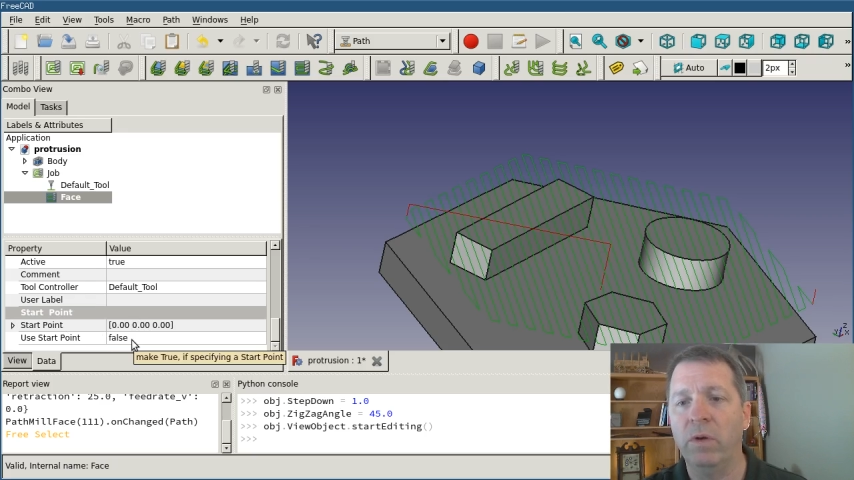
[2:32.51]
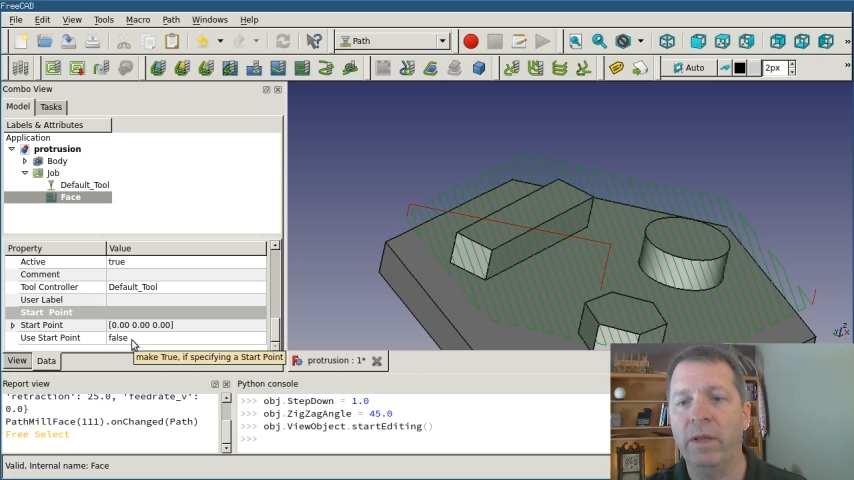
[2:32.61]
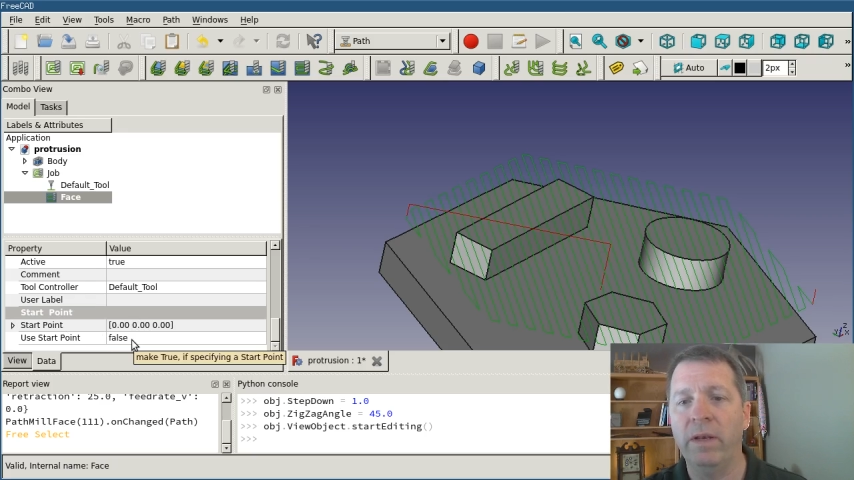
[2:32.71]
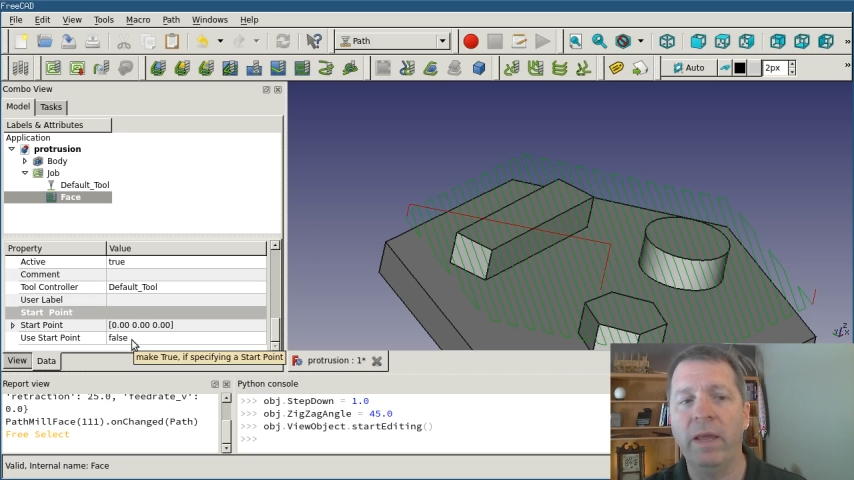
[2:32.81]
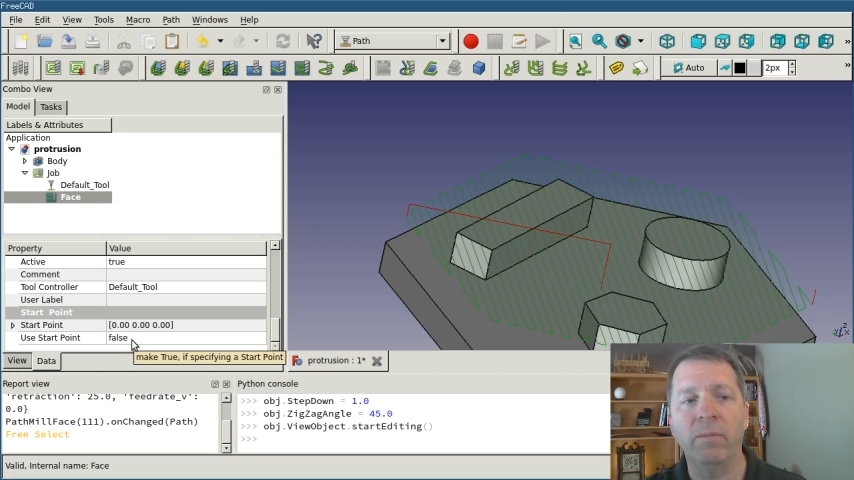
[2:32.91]

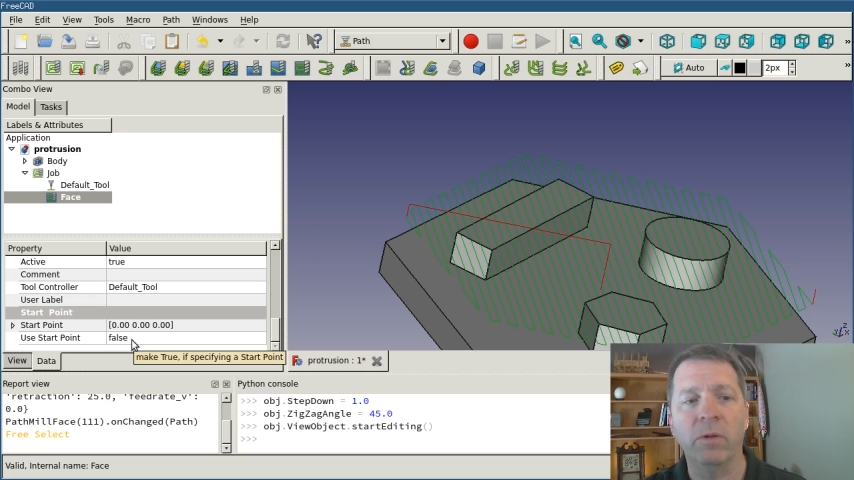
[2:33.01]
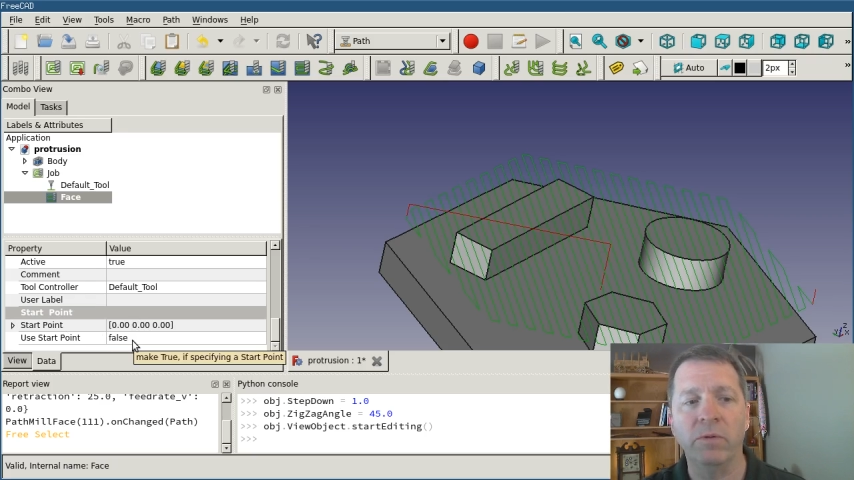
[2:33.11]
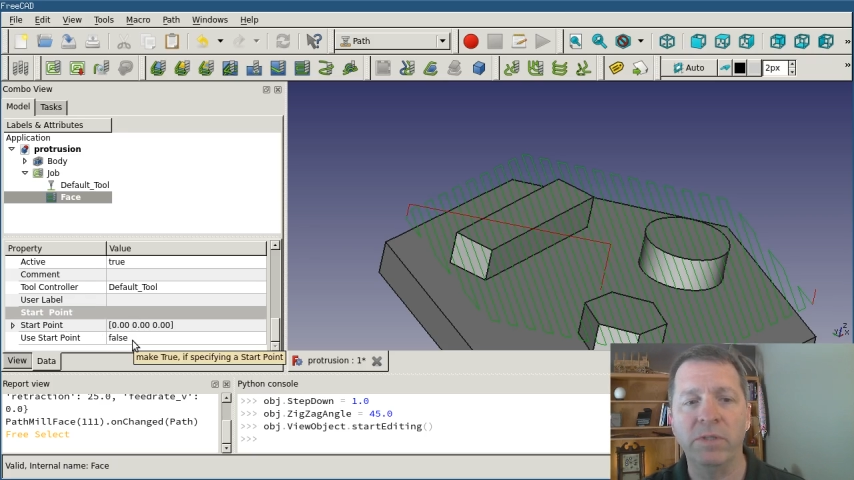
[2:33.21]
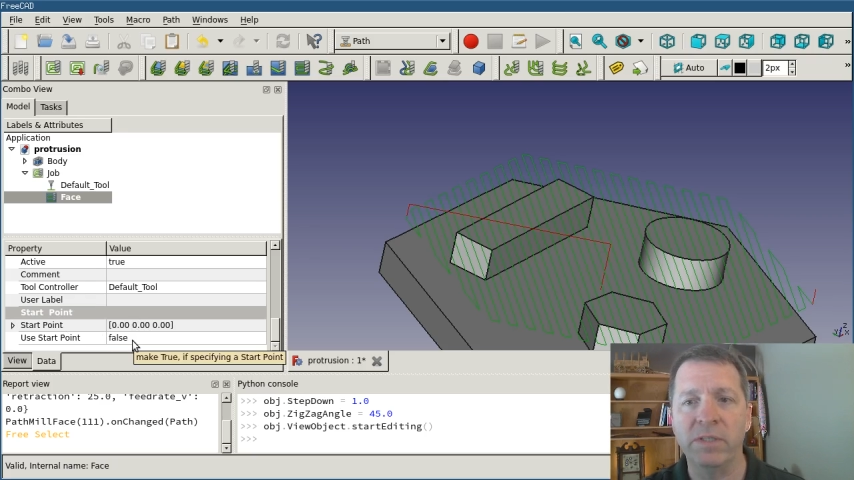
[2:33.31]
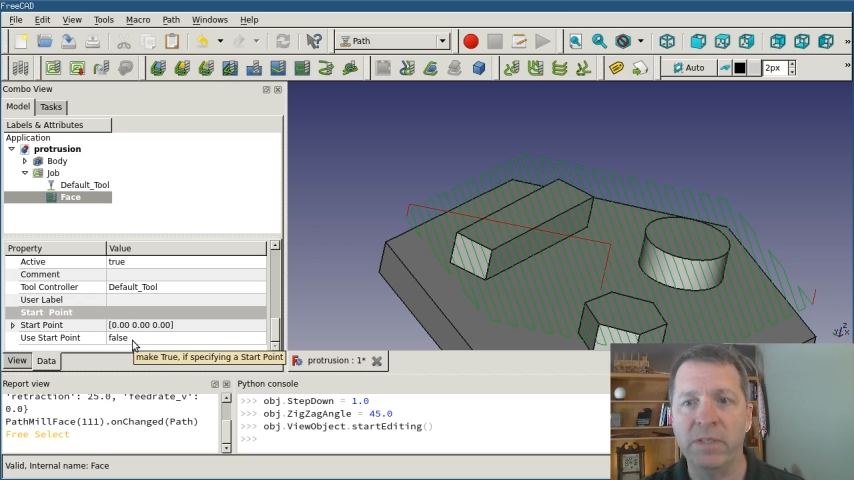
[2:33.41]
enable or
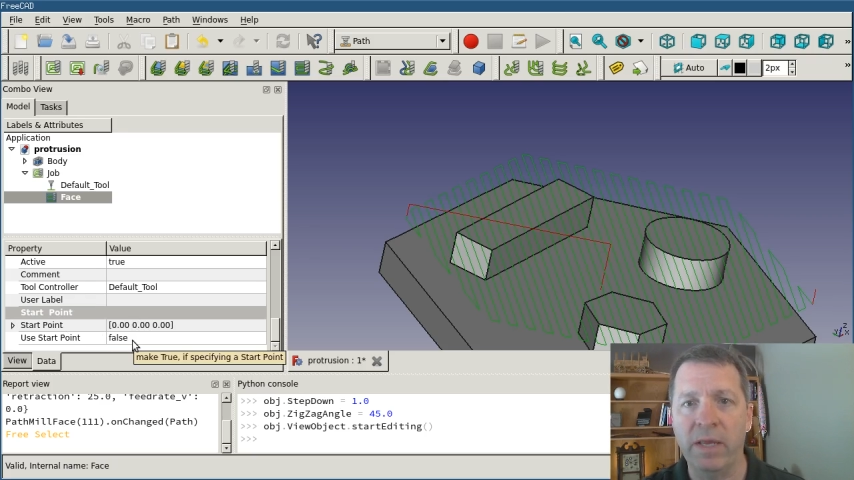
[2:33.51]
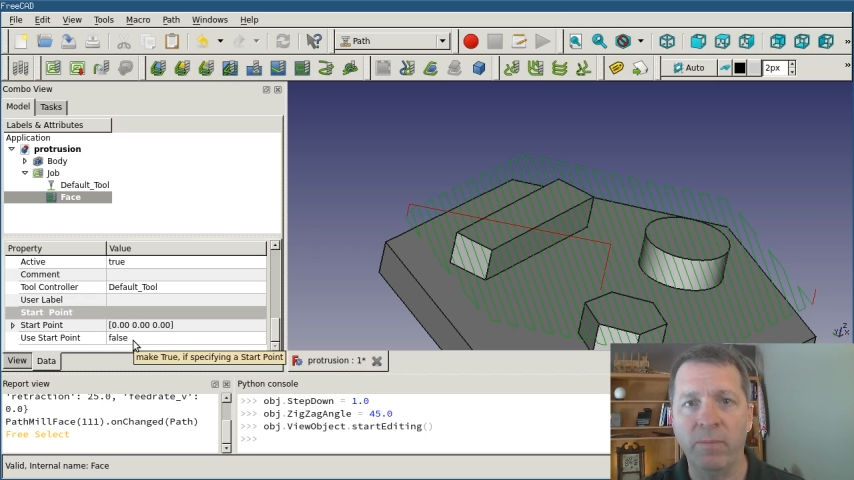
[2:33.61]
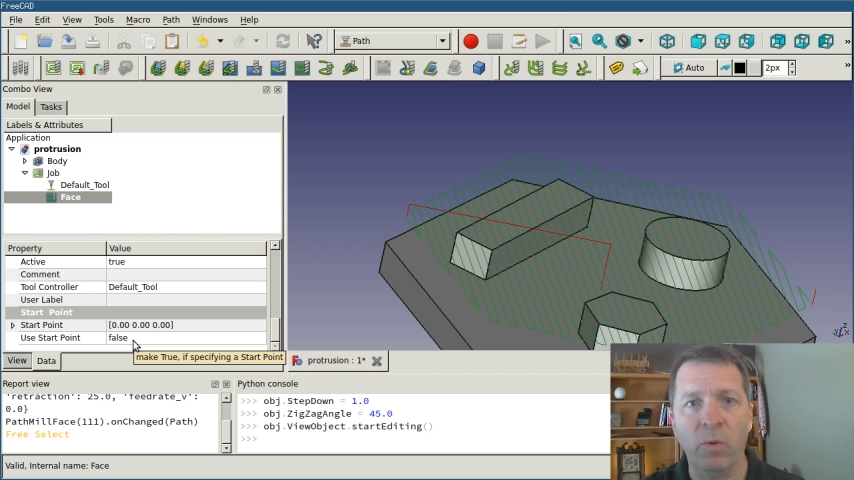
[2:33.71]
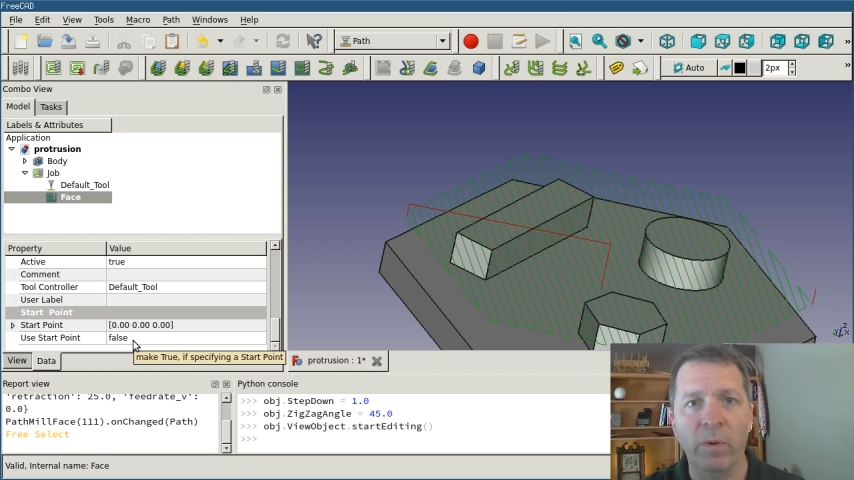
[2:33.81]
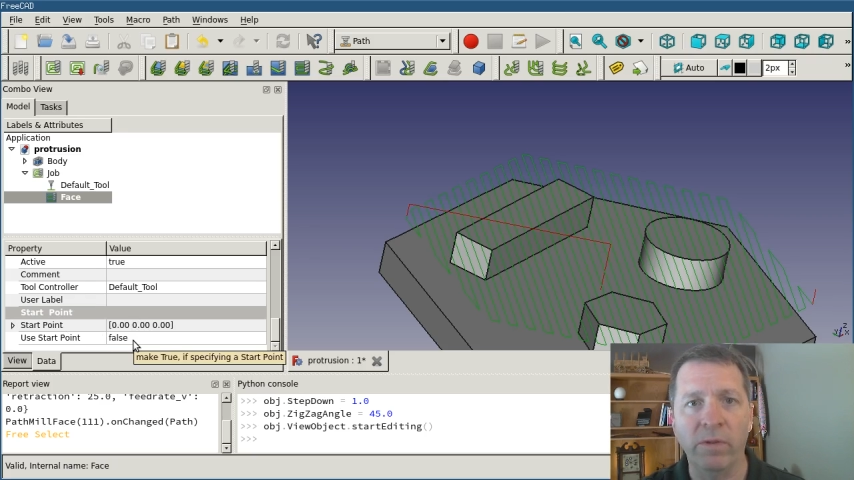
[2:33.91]

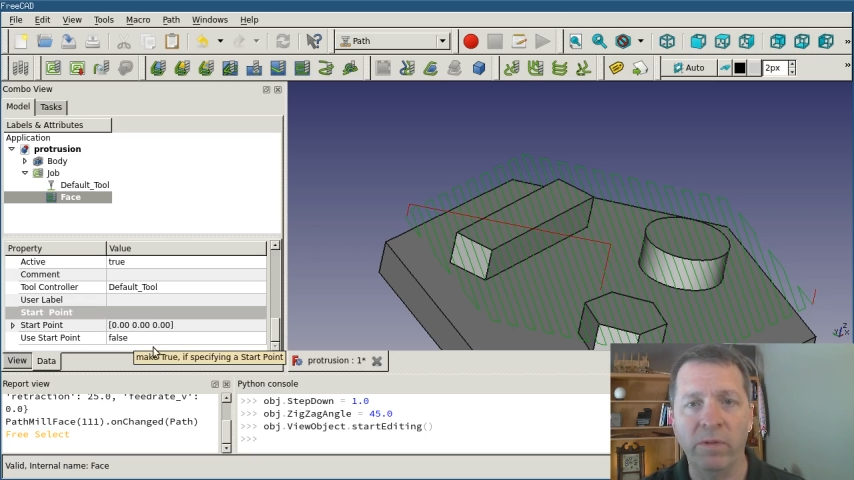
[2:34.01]
disable whether